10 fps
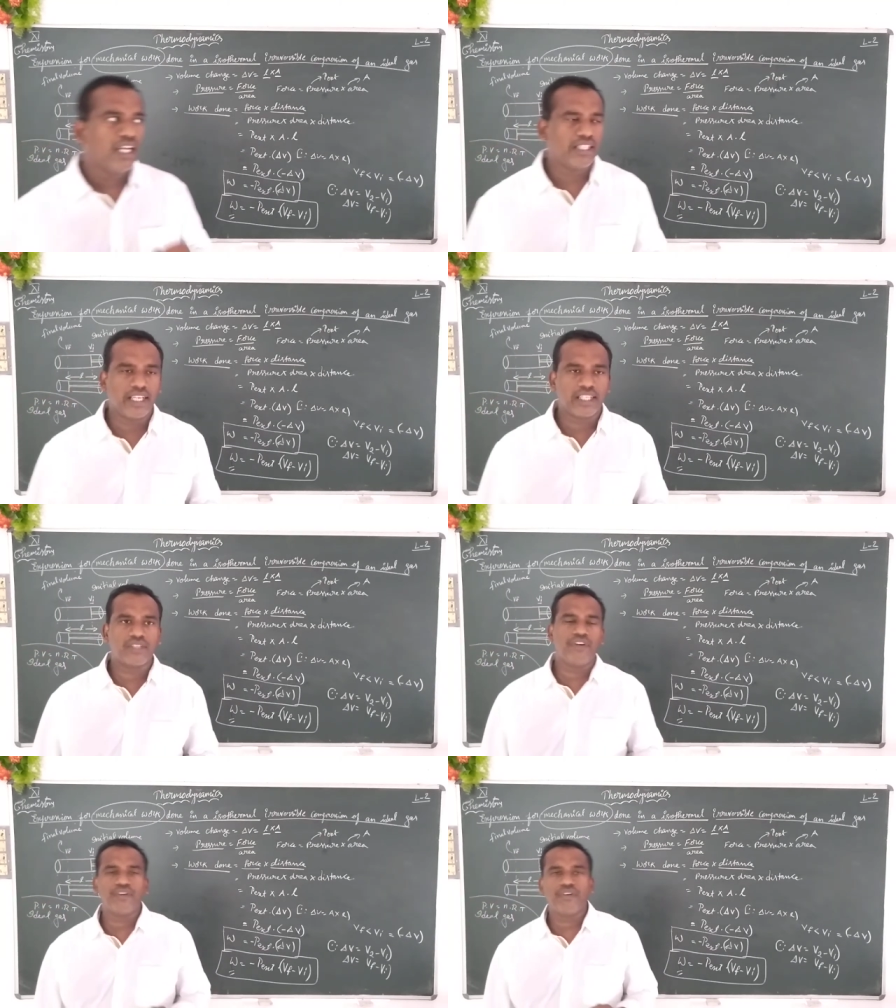In the next
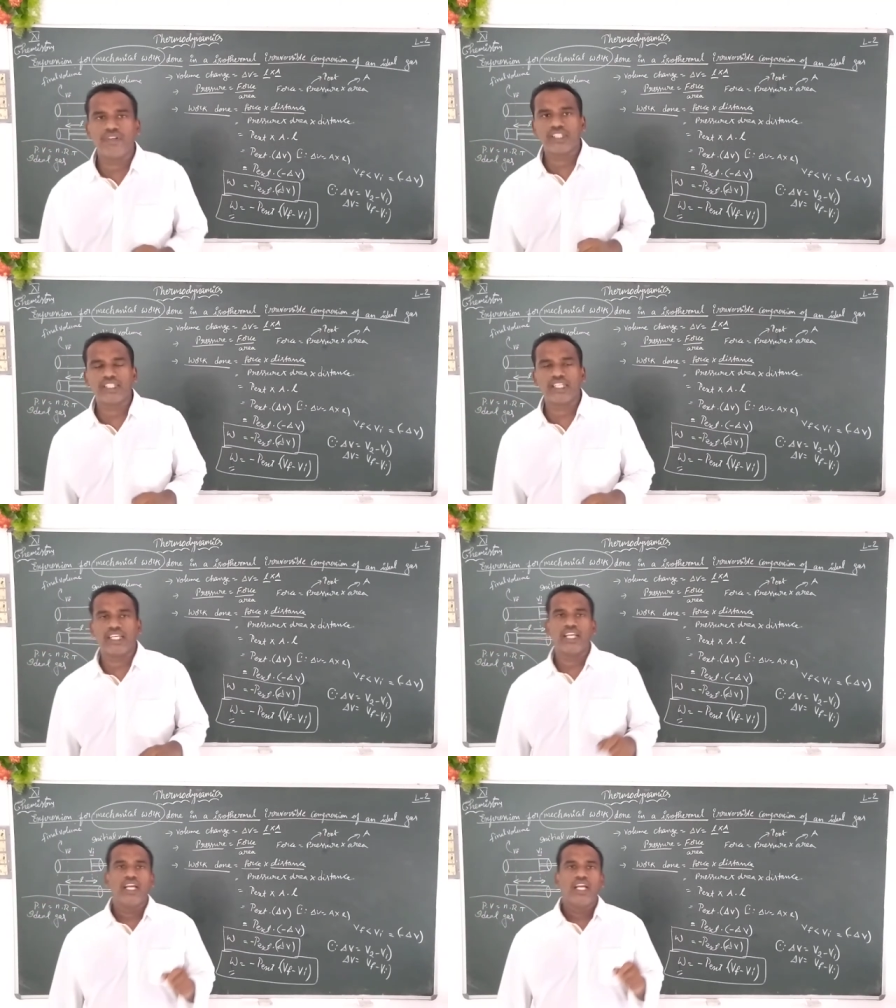video we will
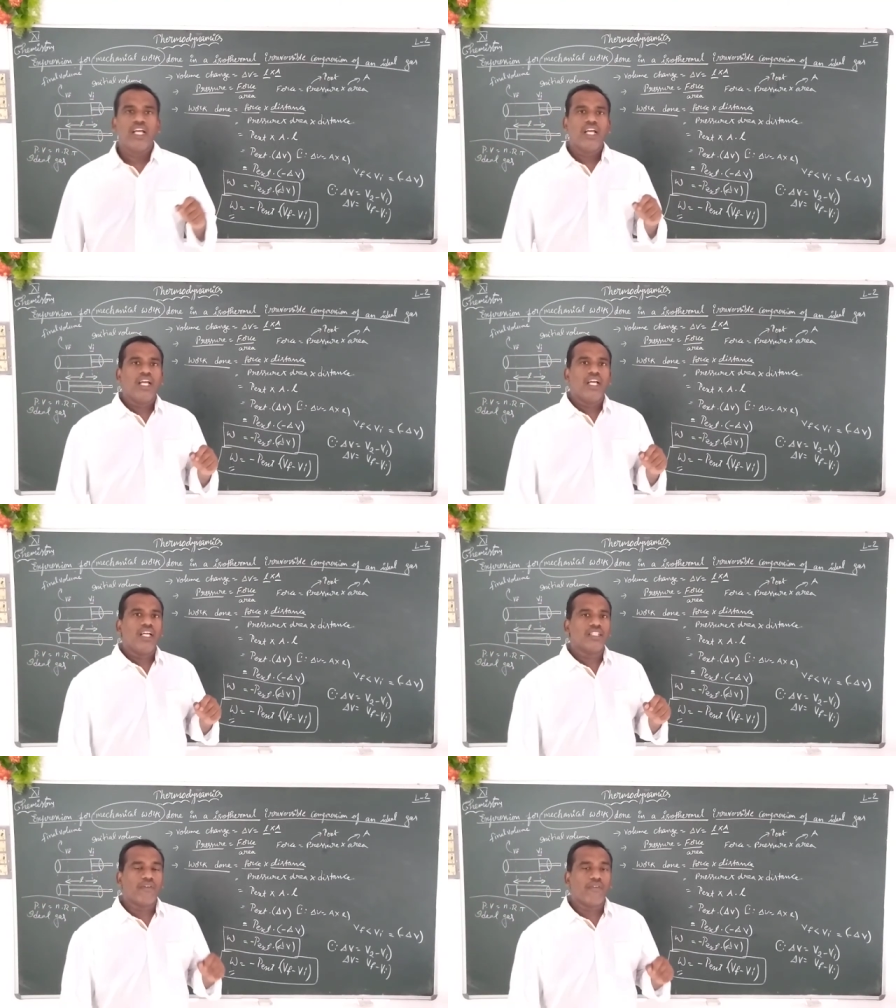see
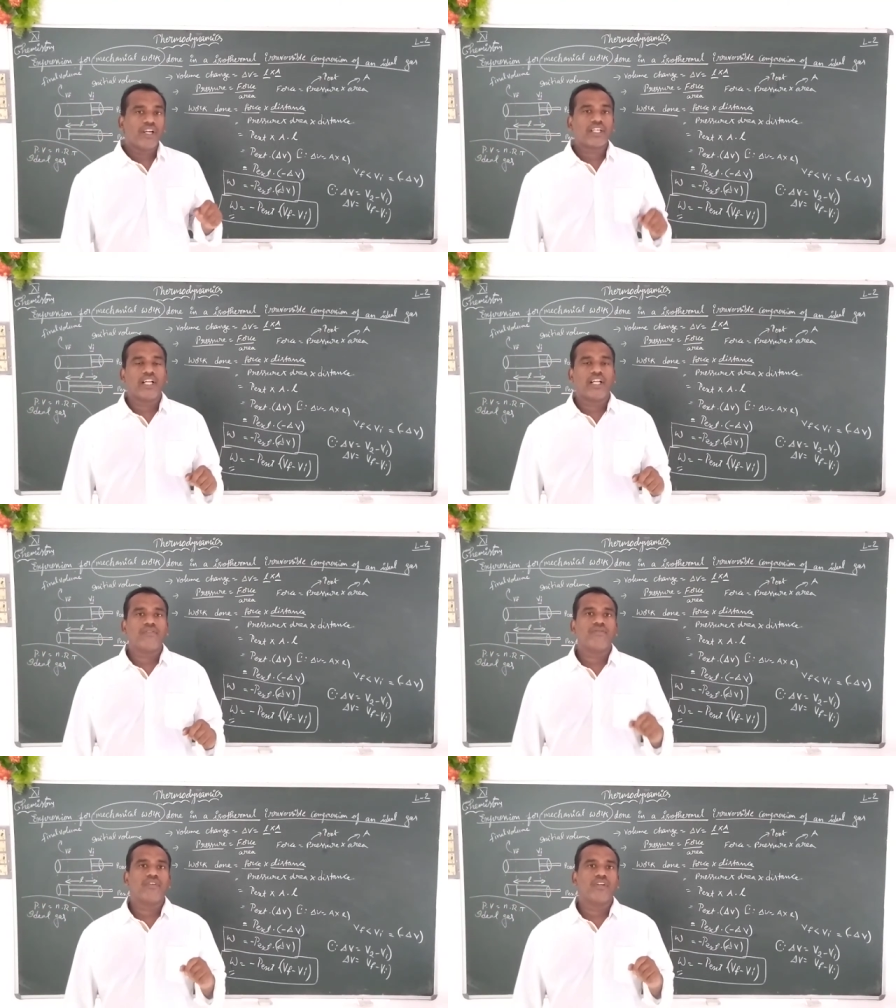the work
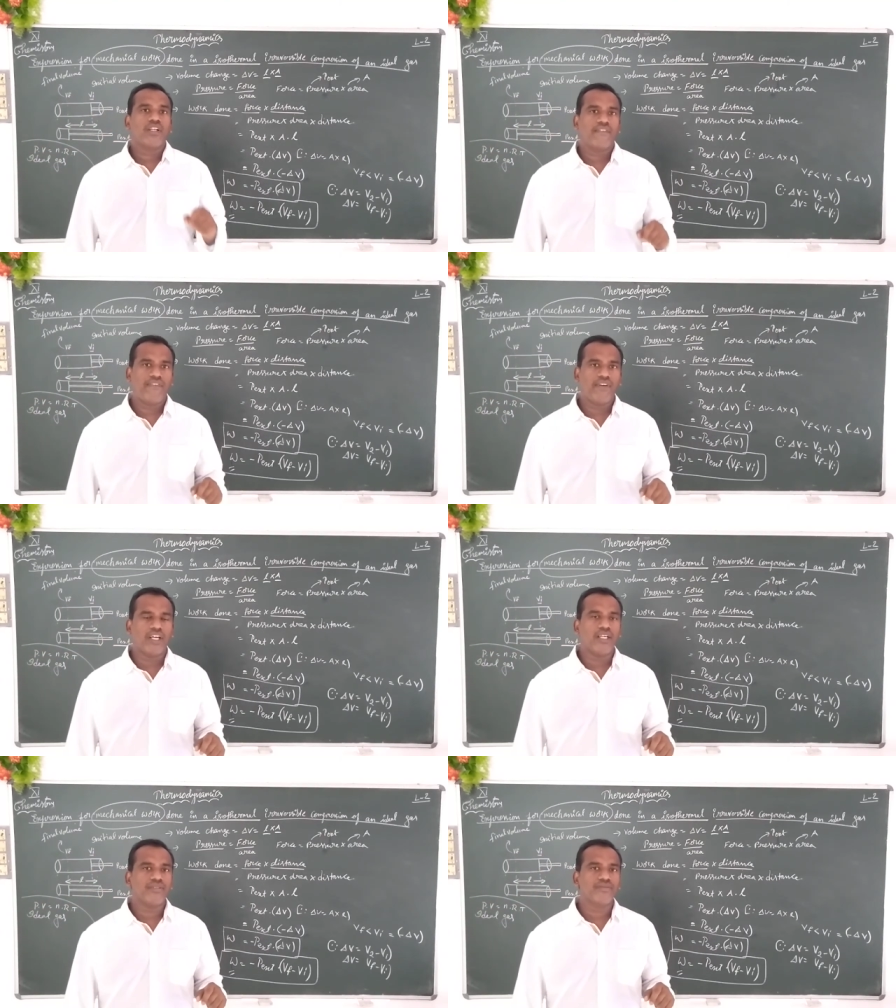done
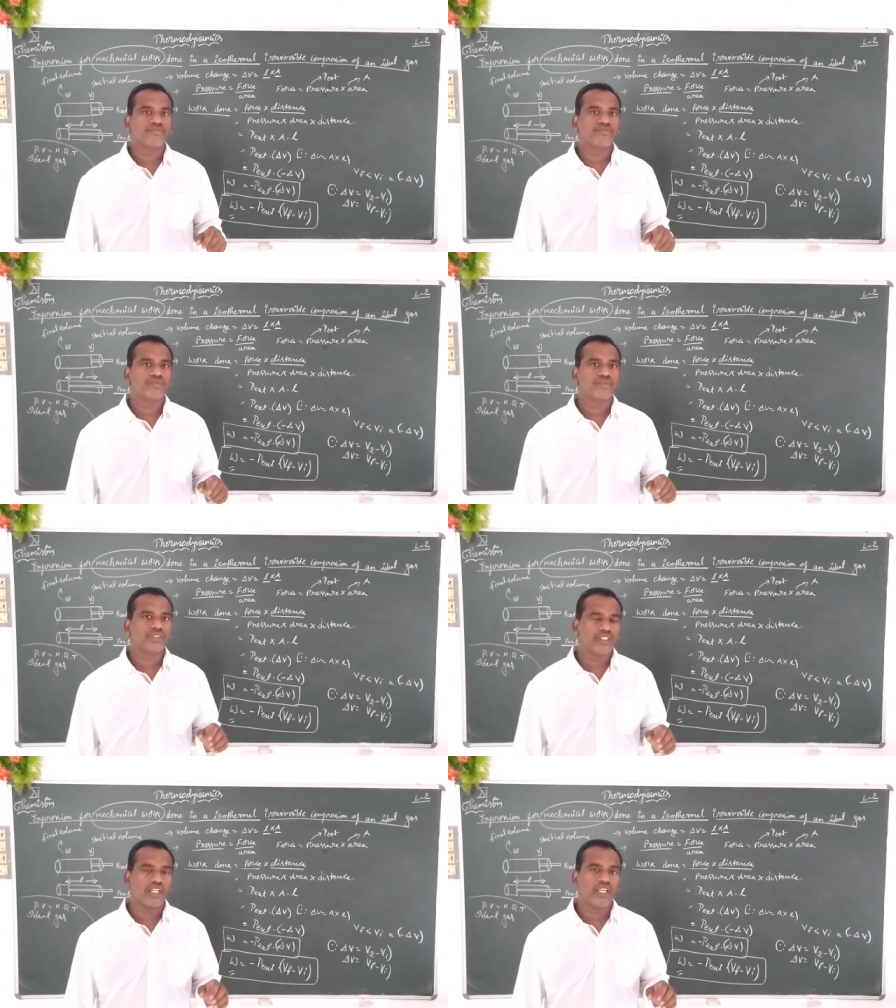for
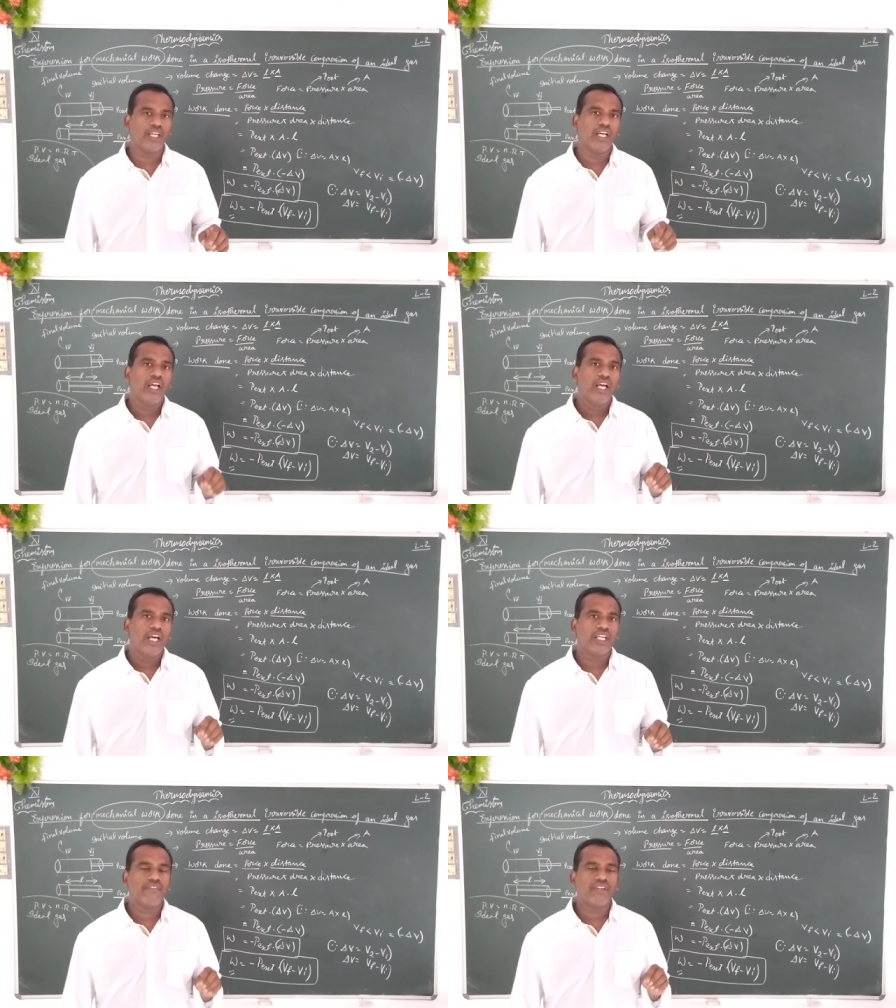the
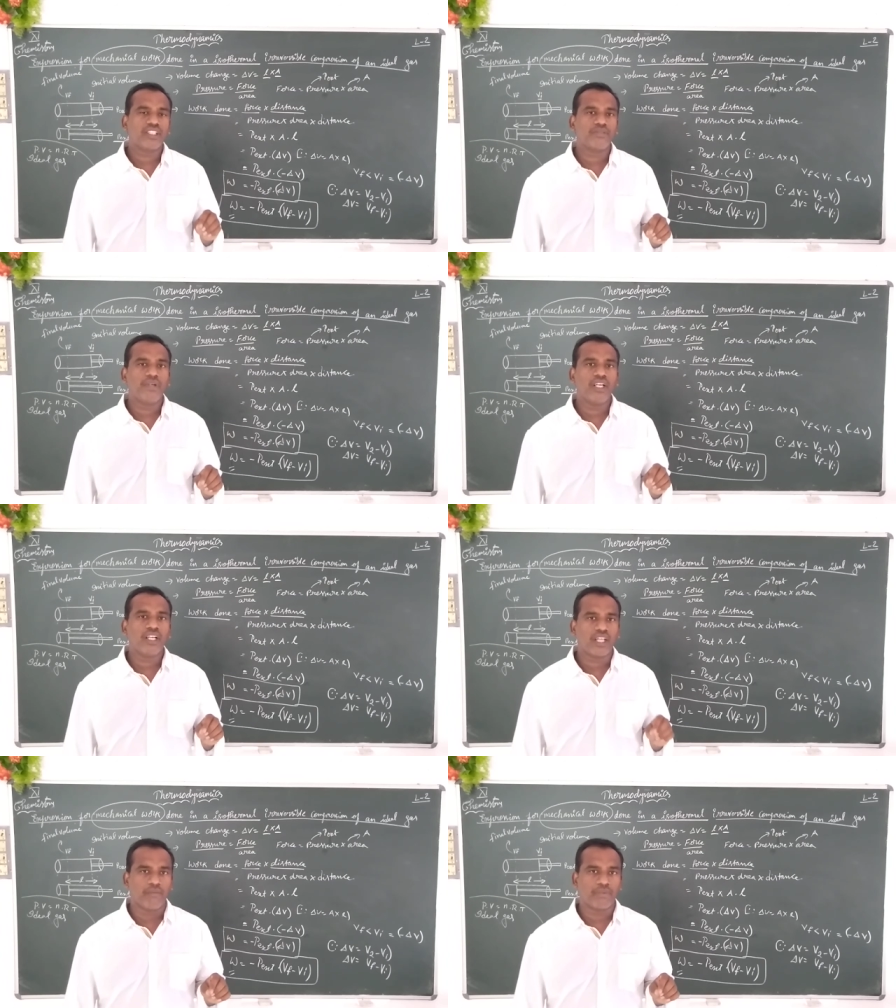
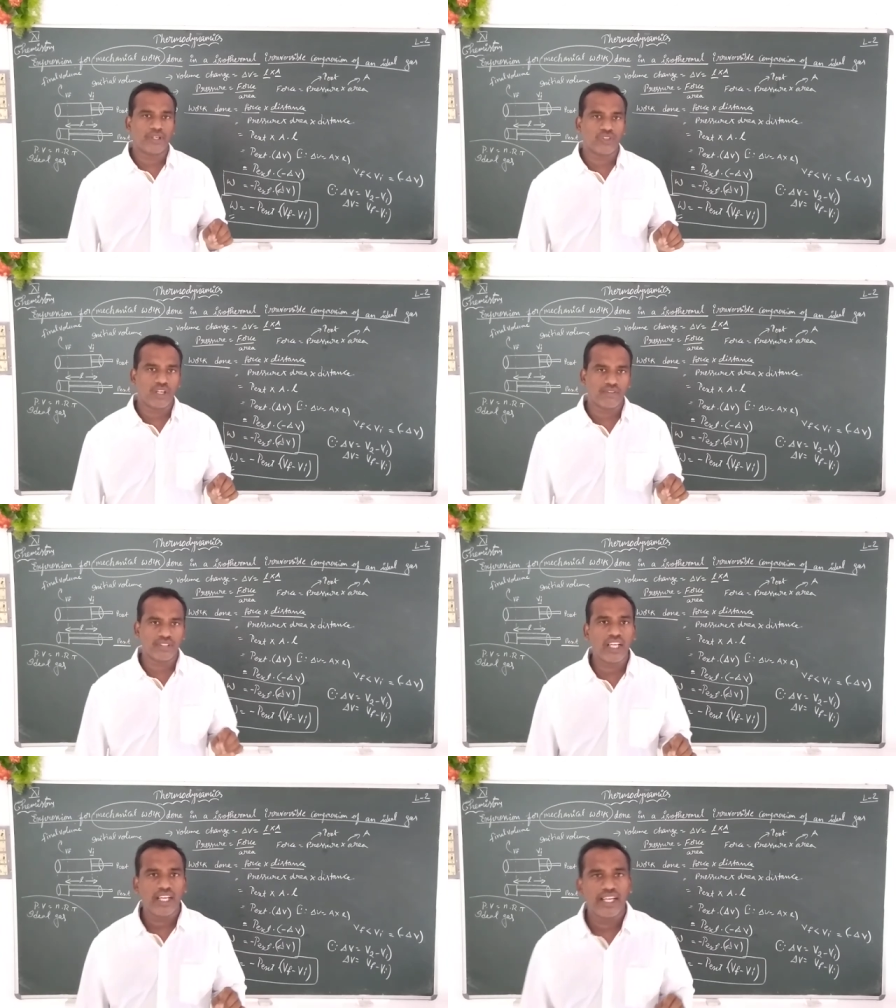reversible compression of the